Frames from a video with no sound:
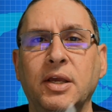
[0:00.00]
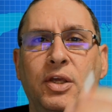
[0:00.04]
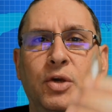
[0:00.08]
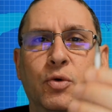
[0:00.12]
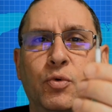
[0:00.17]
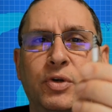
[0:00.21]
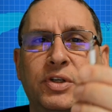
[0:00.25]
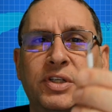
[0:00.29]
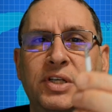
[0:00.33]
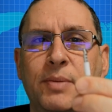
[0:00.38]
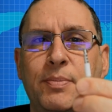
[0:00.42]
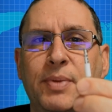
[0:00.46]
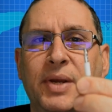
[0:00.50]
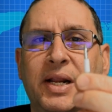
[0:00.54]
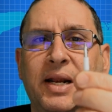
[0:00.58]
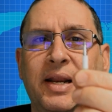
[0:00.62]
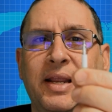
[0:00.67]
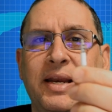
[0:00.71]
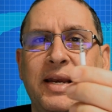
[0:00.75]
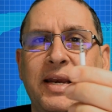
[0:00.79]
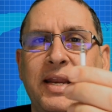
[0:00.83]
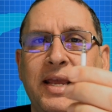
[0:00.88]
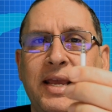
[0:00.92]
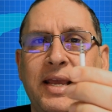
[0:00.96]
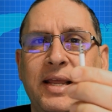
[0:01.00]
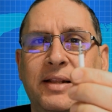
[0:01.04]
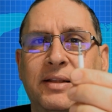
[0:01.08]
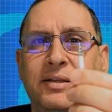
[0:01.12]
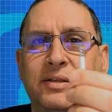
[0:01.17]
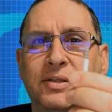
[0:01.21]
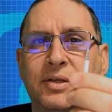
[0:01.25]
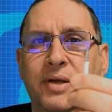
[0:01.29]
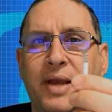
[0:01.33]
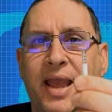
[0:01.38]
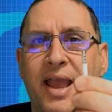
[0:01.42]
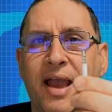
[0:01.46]
you would typically need
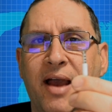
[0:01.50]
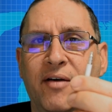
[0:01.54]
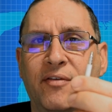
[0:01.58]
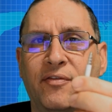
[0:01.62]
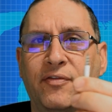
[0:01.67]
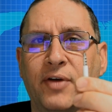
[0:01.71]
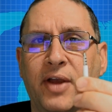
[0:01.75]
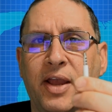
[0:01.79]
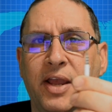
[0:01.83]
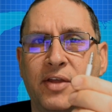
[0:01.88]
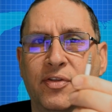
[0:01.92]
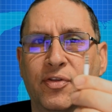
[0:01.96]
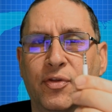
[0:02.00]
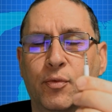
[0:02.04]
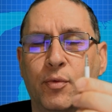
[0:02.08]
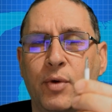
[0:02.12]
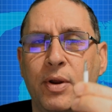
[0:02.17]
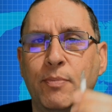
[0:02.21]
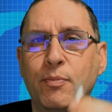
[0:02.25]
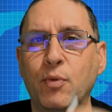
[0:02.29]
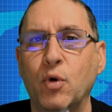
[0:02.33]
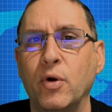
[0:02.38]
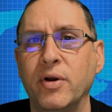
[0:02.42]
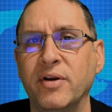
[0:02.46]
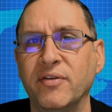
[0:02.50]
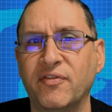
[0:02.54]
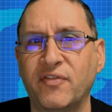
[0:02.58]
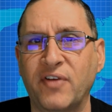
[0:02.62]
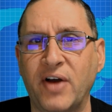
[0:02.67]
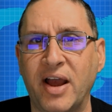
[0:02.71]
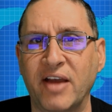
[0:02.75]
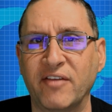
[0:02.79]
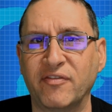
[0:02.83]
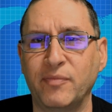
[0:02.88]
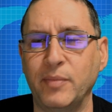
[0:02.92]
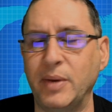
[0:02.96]
to have a
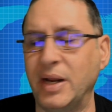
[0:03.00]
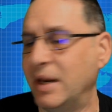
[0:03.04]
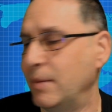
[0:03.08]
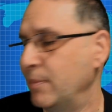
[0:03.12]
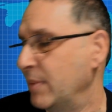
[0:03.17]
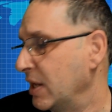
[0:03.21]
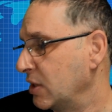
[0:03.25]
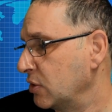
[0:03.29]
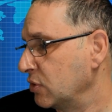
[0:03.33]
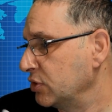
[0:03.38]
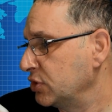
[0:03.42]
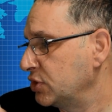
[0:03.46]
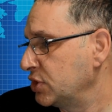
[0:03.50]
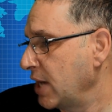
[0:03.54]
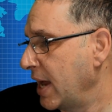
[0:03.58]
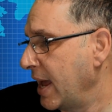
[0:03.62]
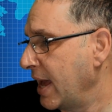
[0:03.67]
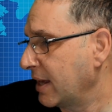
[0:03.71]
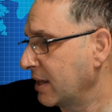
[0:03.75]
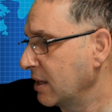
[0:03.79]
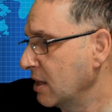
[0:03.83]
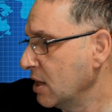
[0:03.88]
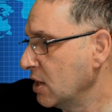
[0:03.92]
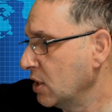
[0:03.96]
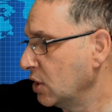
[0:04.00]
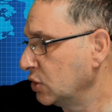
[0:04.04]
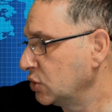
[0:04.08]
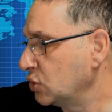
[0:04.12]
3.5 millimeter jack